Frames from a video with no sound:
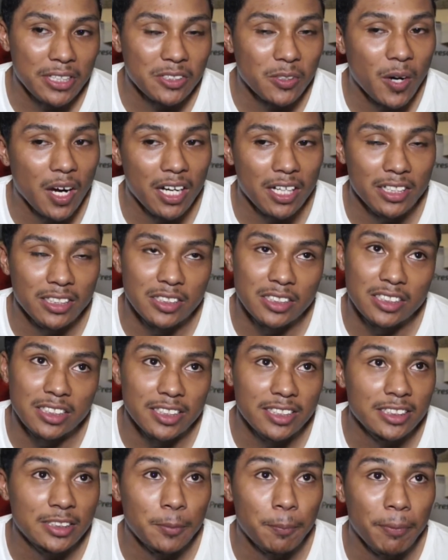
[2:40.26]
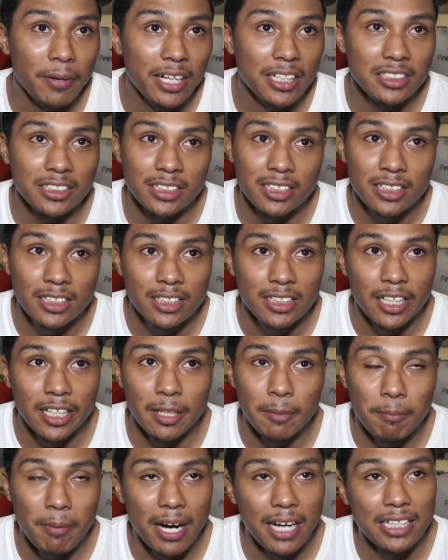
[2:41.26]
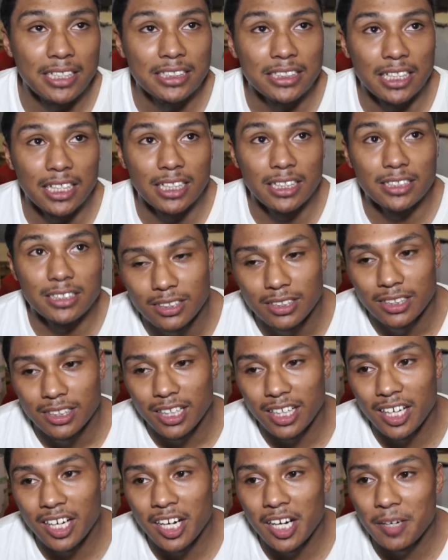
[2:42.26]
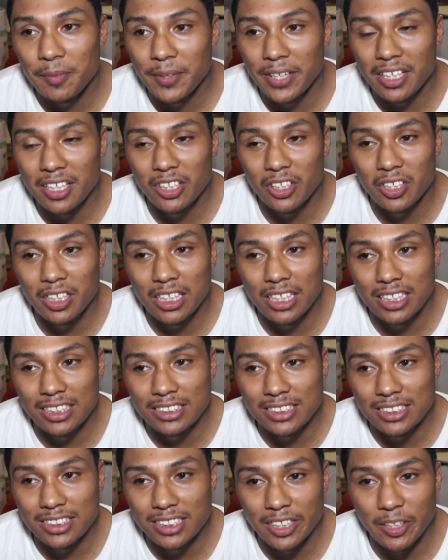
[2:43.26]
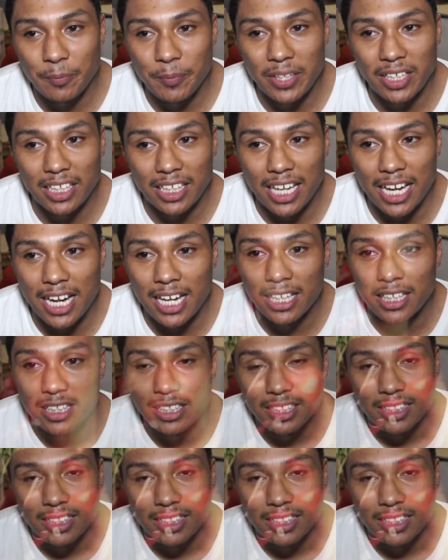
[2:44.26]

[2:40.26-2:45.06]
best qualities is the pressure and the body shots. The Golden Gloves this year mean a lot,